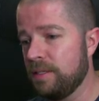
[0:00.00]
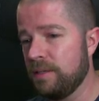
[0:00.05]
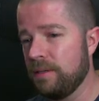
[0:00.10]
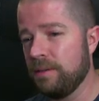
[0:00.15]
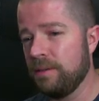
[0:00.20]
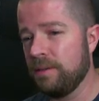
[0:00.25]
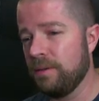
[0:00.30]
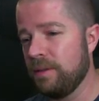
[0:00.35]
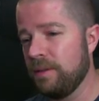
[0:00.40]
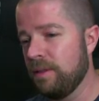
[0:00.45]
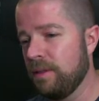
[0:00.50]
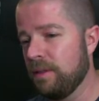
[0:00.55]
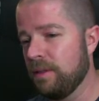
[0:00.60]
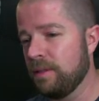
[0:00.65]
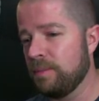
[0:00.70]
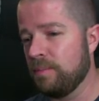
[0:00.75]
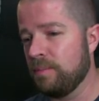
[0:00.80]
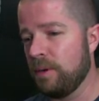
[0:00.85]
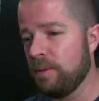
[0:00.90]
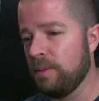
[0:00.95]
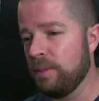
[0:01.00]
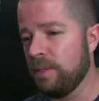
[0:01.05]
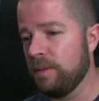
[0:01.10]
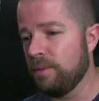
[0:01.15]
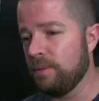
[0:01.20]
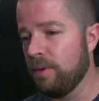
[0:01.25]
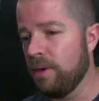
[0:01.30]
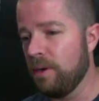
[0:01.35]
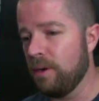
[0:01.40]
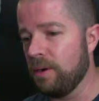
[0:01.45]
Although I think that's probably the
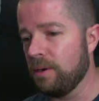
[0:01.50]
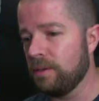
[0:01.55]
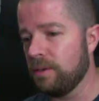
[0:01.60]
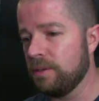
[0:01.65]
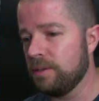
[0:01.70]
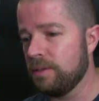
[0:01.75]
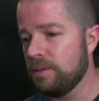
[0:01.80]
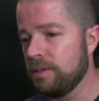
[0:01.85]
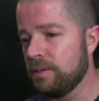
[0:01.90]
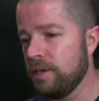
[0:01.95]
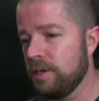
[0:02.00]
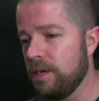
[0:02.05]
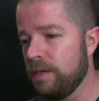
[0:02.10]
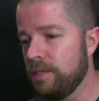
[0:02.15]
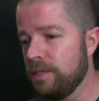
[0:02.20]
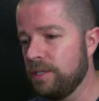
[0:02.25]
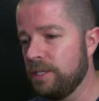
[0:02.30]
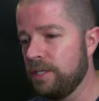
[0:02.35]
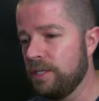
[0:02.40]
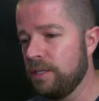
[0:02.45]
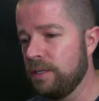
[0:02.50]
wrong strategy.